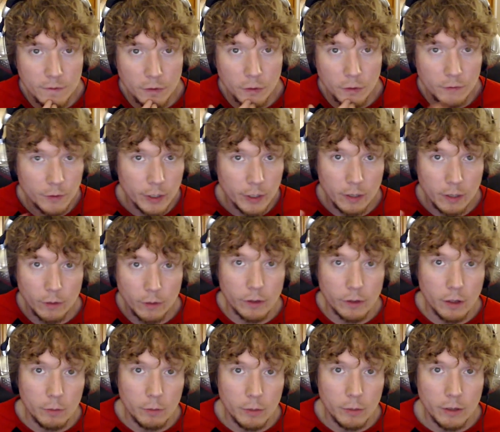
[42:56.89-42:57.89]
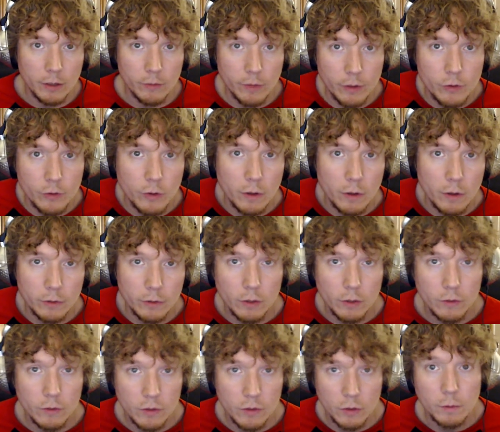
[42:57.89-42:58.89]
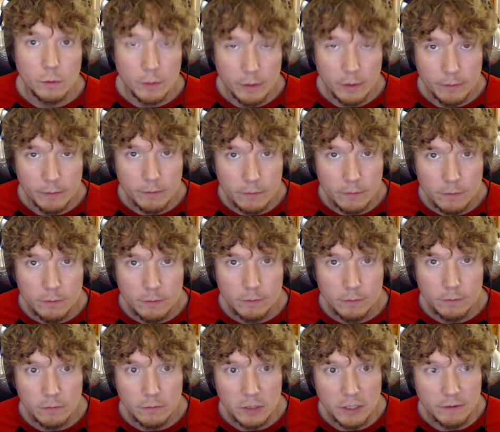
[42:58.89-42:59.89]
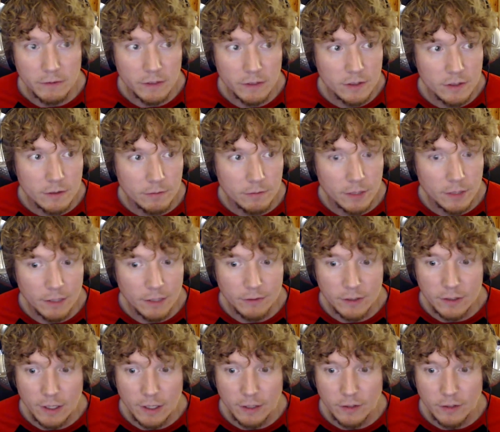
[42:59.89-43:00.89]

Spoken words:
feel free to look up Beyond Retro on YouTube and give us that